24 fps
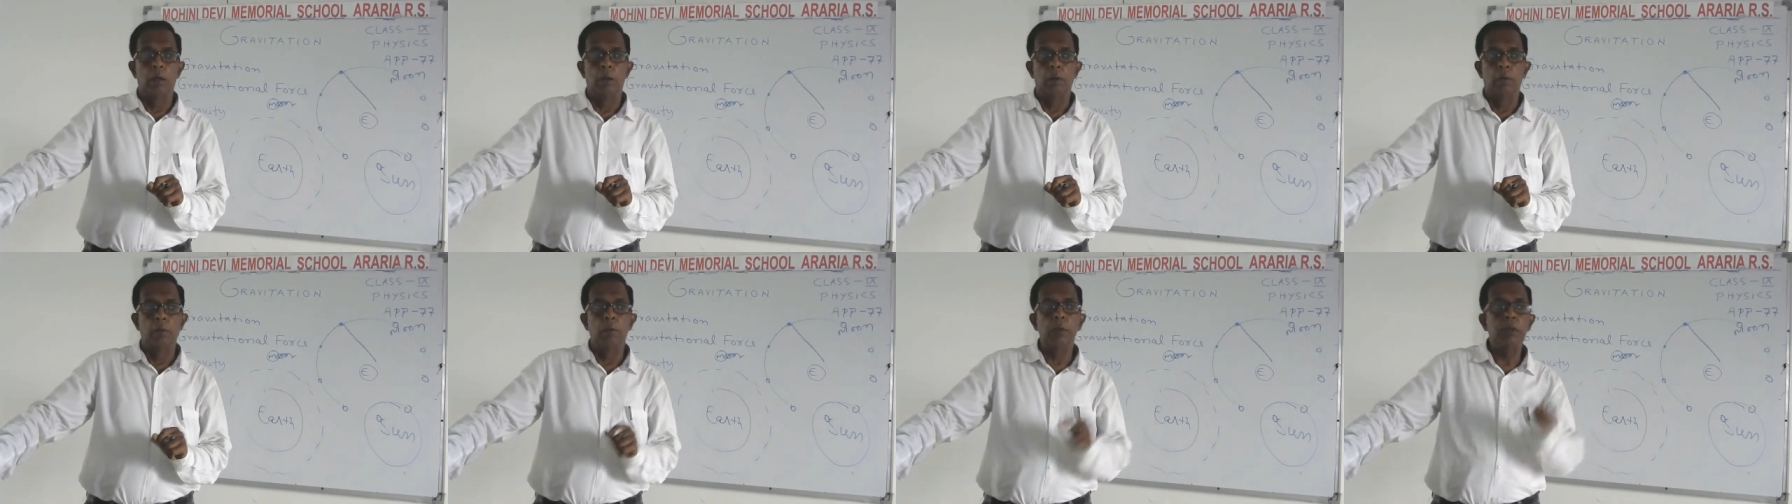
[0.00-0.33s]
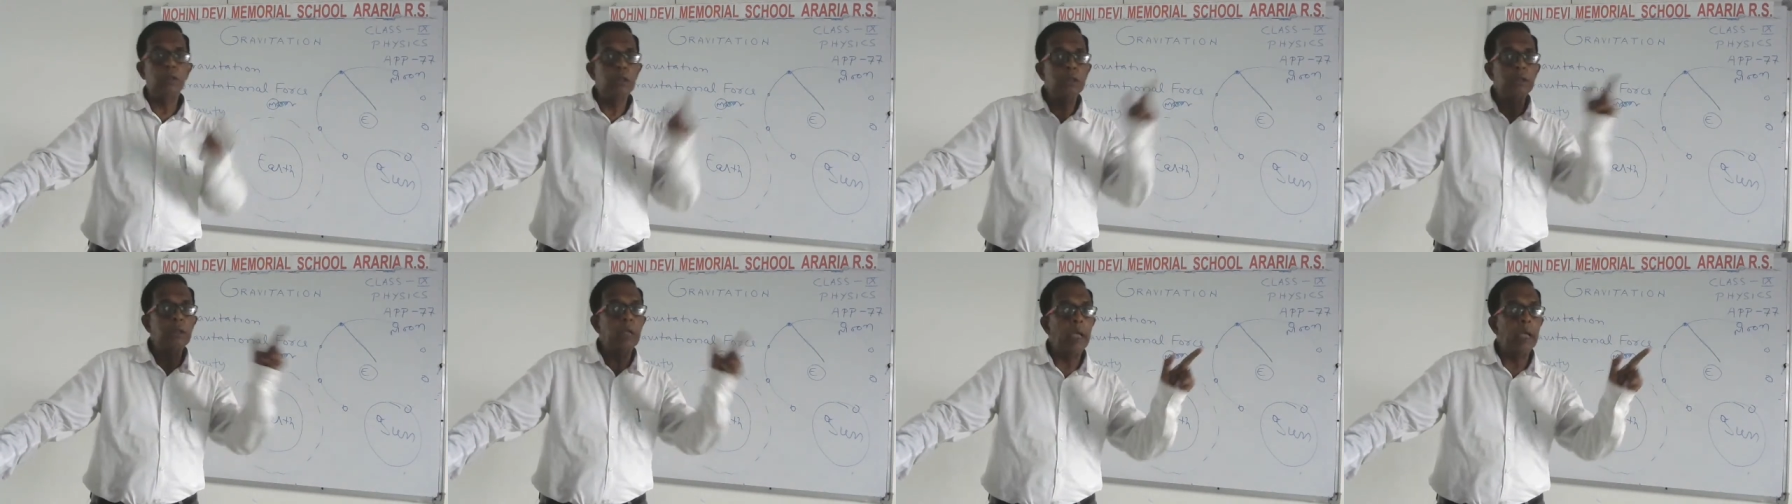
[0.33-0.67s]

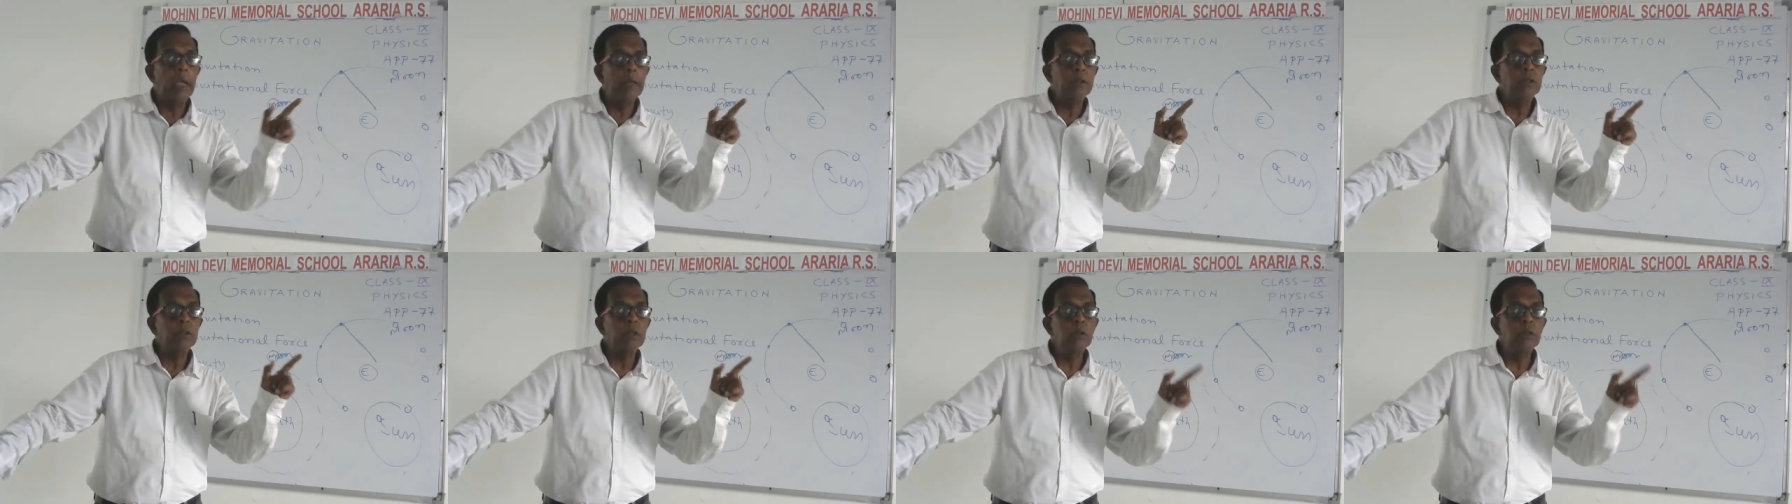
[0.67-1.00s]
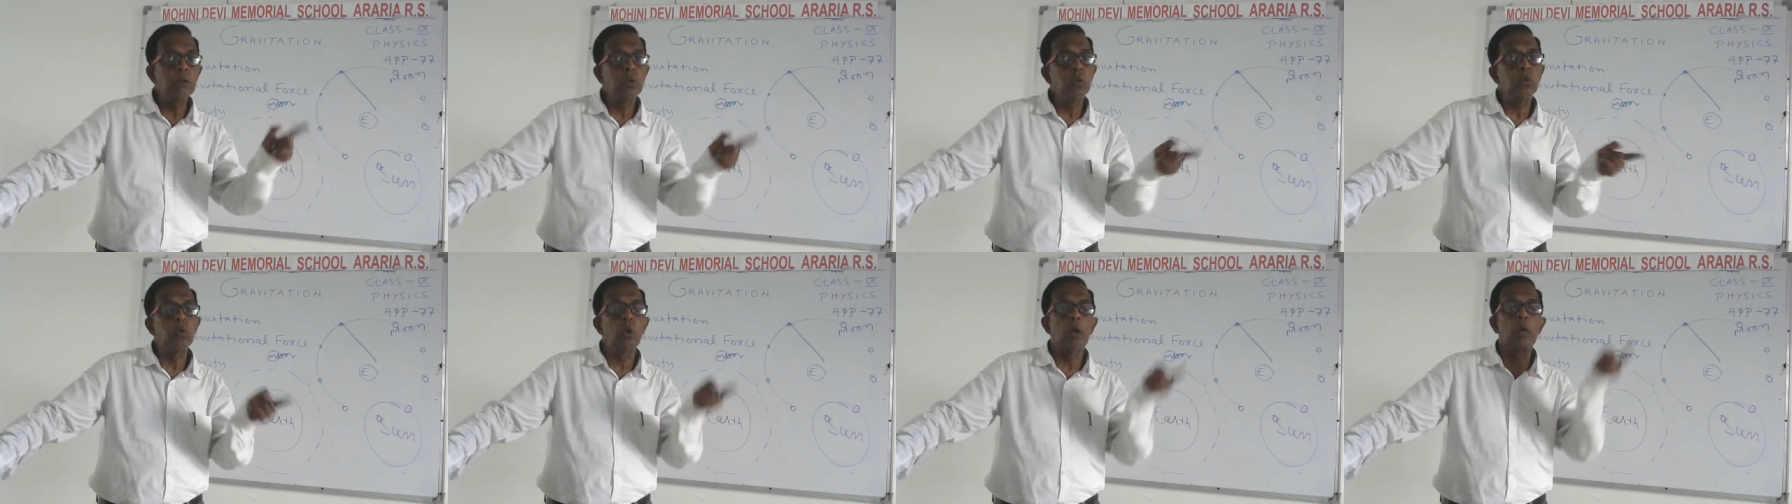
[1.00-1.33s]
which is
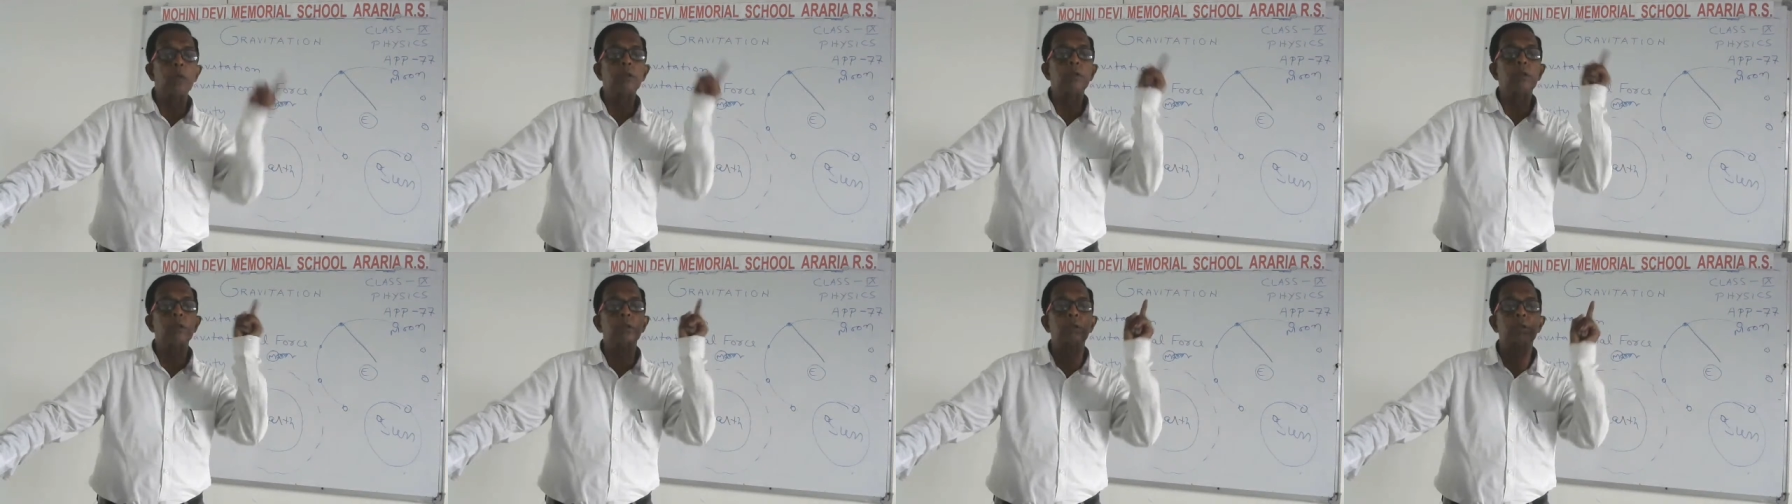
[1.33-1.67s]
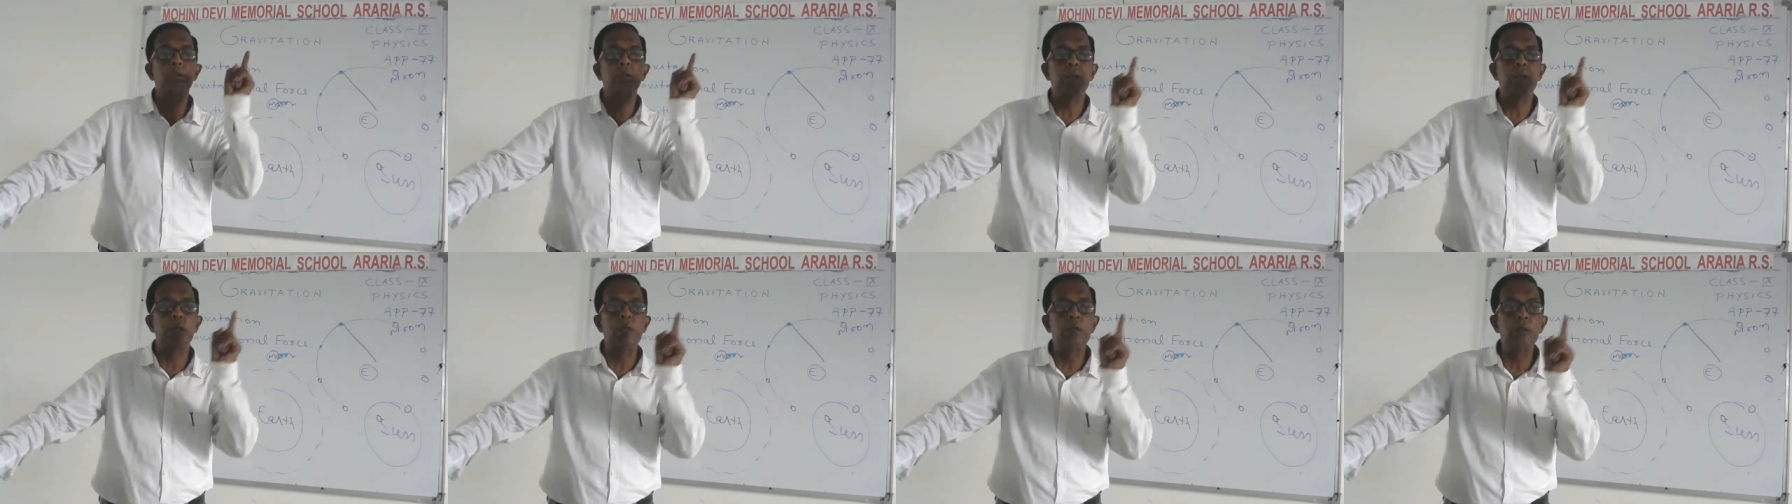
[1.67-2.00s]
acting toward the
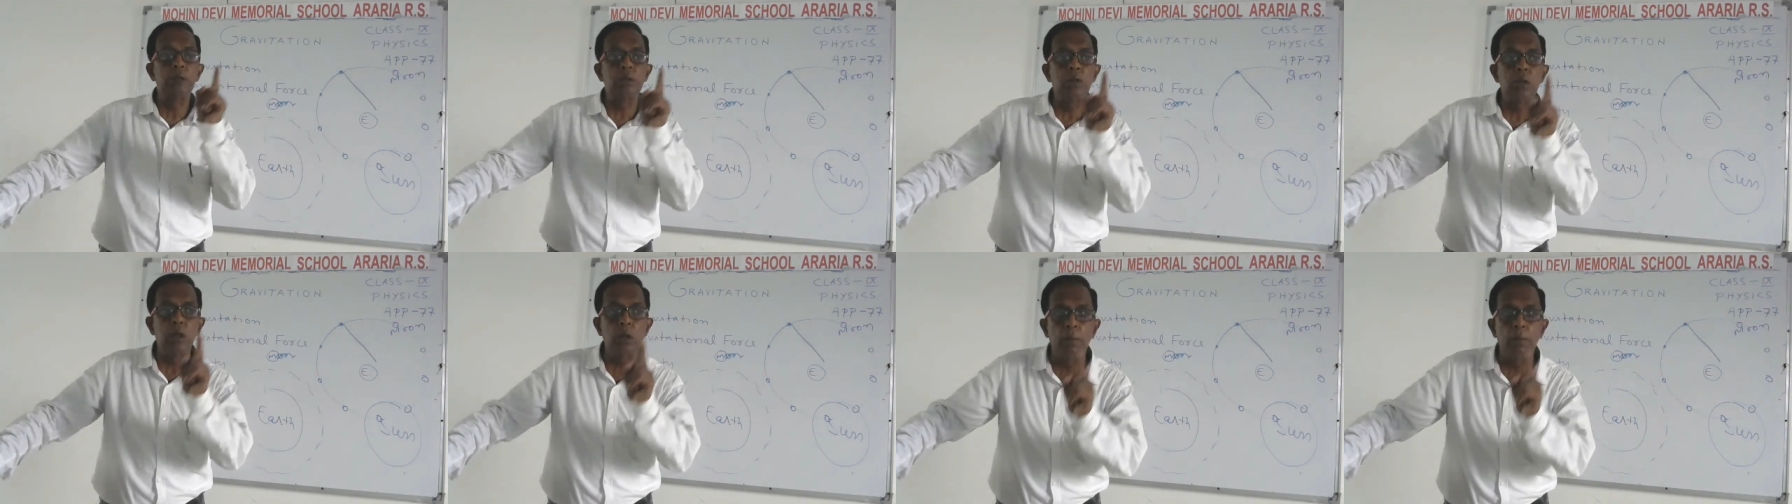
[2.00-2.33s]
center